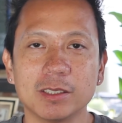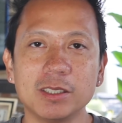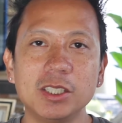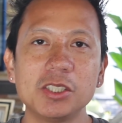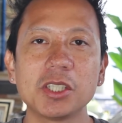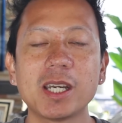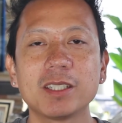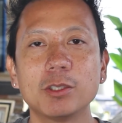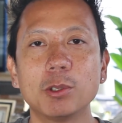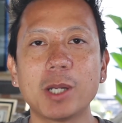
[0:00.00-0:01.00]
The
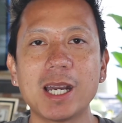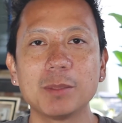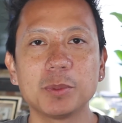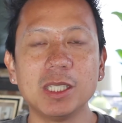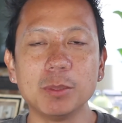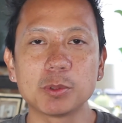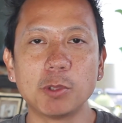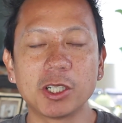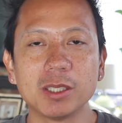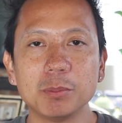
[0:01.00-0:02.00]
DJI Go app keeps
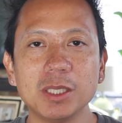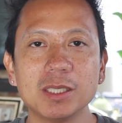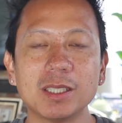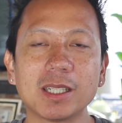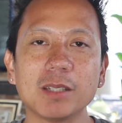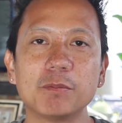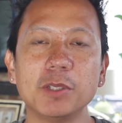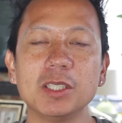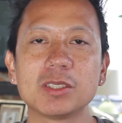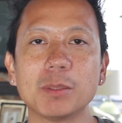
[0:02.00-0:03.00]
warning me that I've
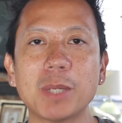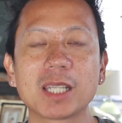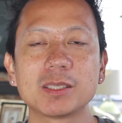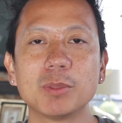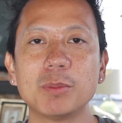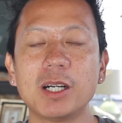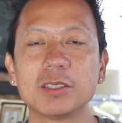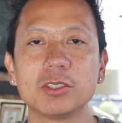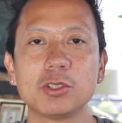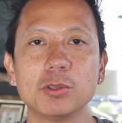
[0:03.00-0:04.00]
reached the maximum
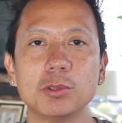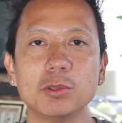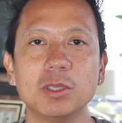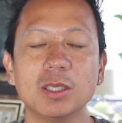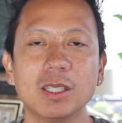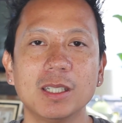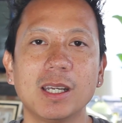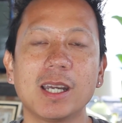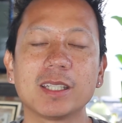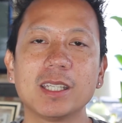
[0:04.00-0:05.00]
altitude,
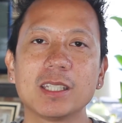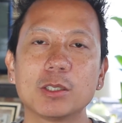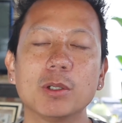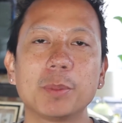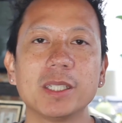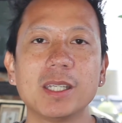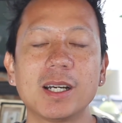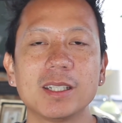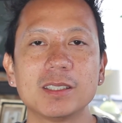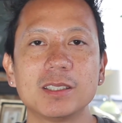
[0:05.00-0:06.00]
I can't go up any
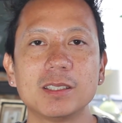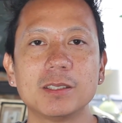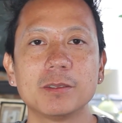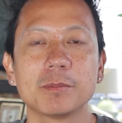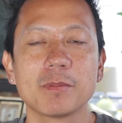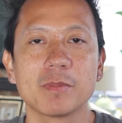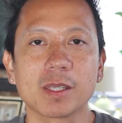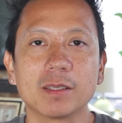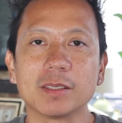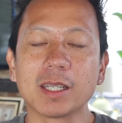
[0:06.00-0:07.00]
higher,
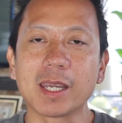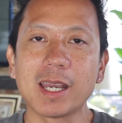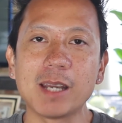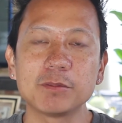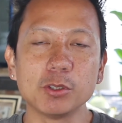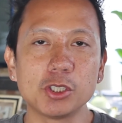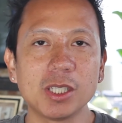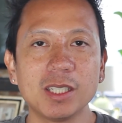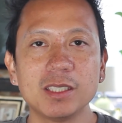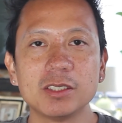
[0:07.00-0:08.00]
that I have to
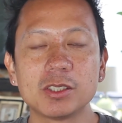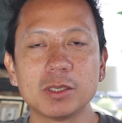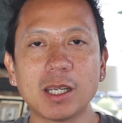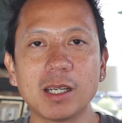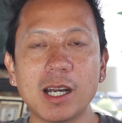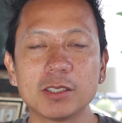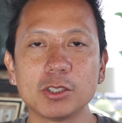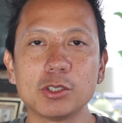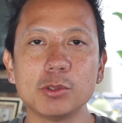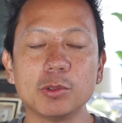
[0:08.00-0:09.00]
change the
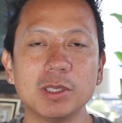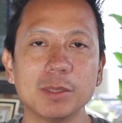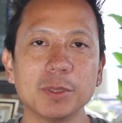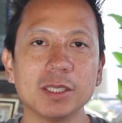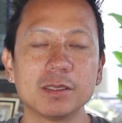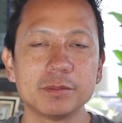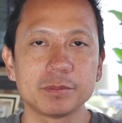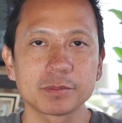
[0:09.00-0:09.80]
altitude limit